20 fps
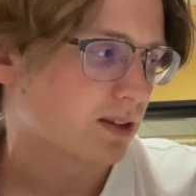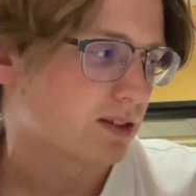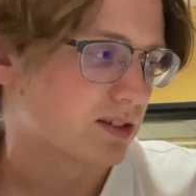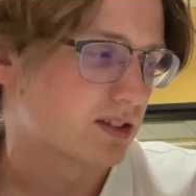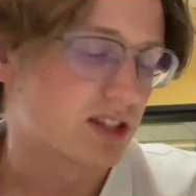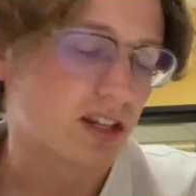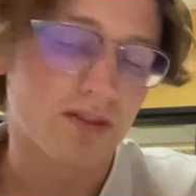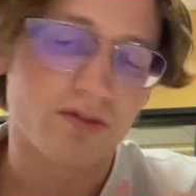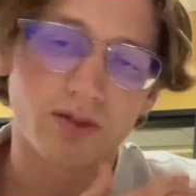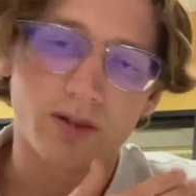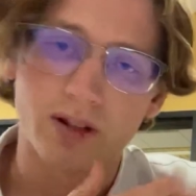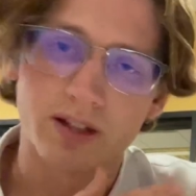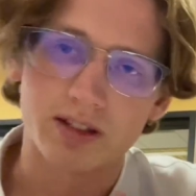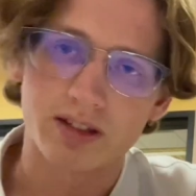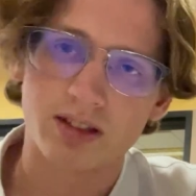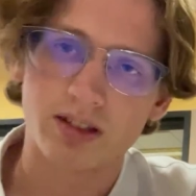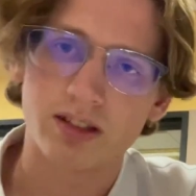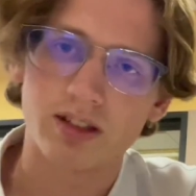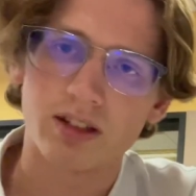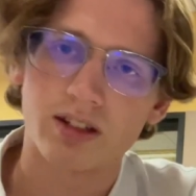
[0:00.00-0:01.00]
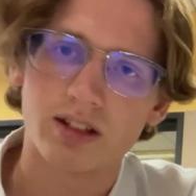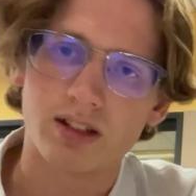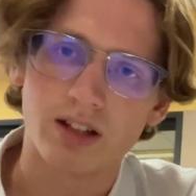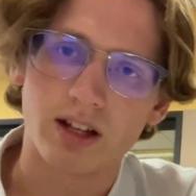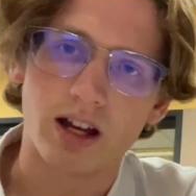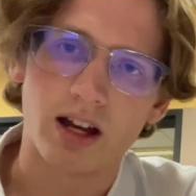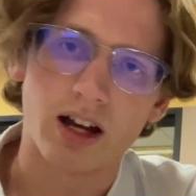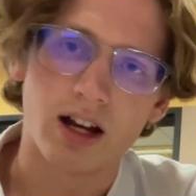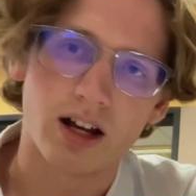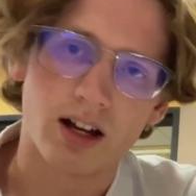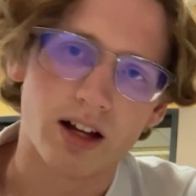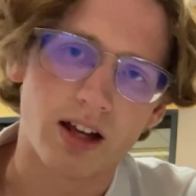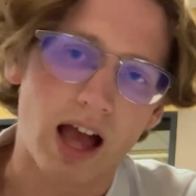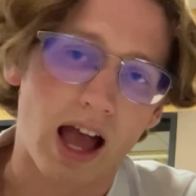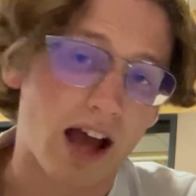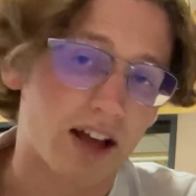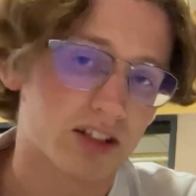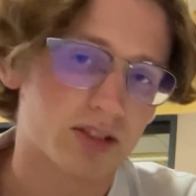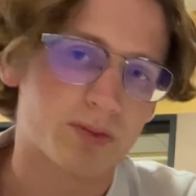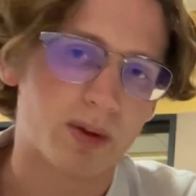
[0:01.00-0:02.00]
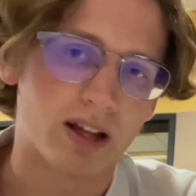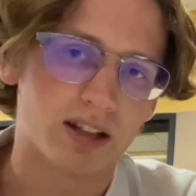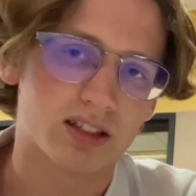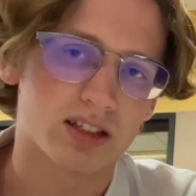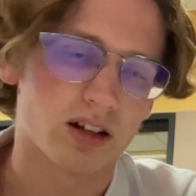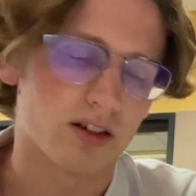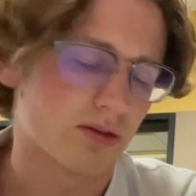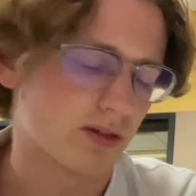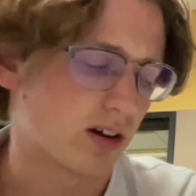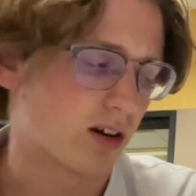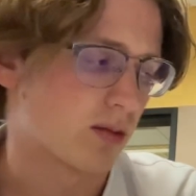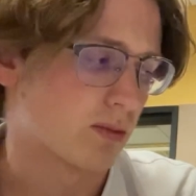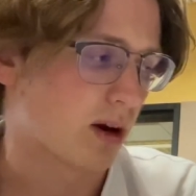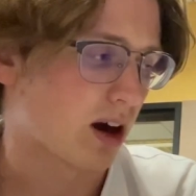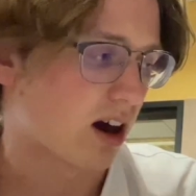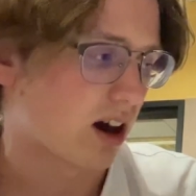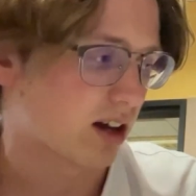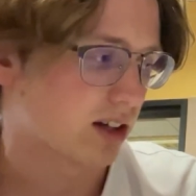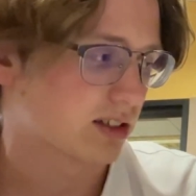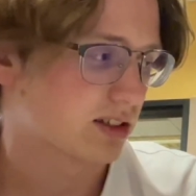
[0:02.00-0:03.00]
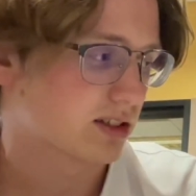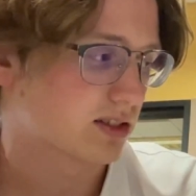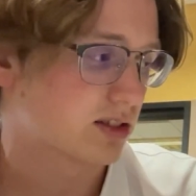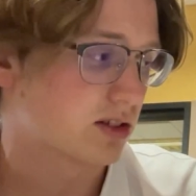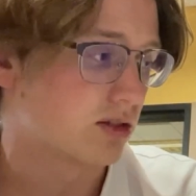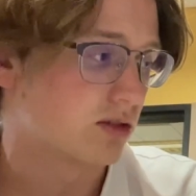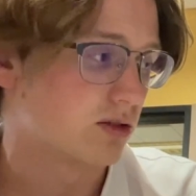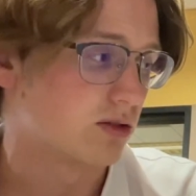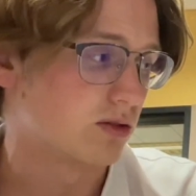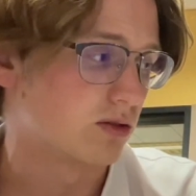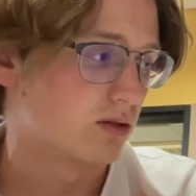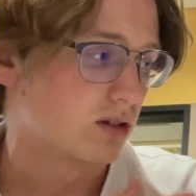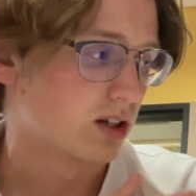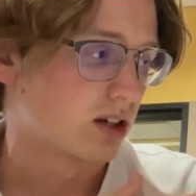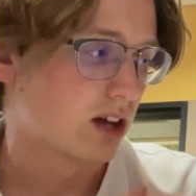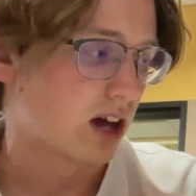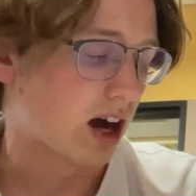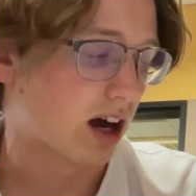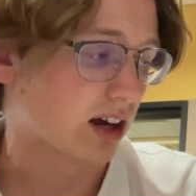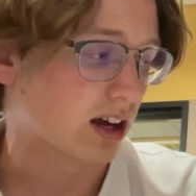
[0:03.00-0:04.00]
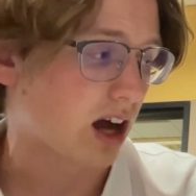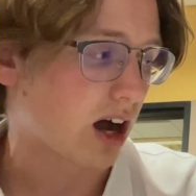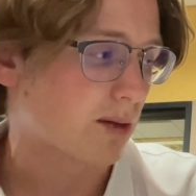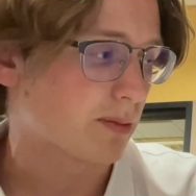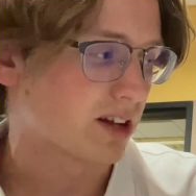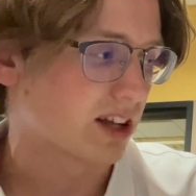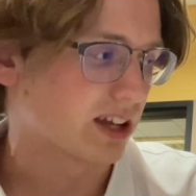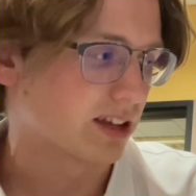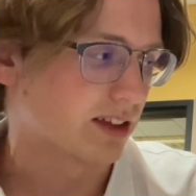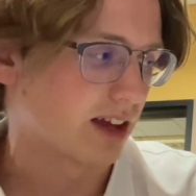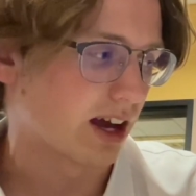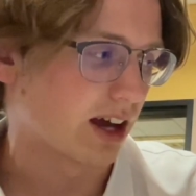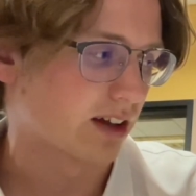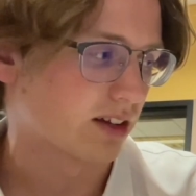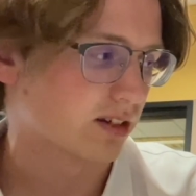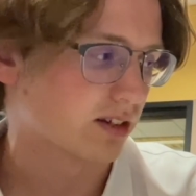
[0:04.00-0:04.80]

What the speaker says: different aspects of our box to accommodate that,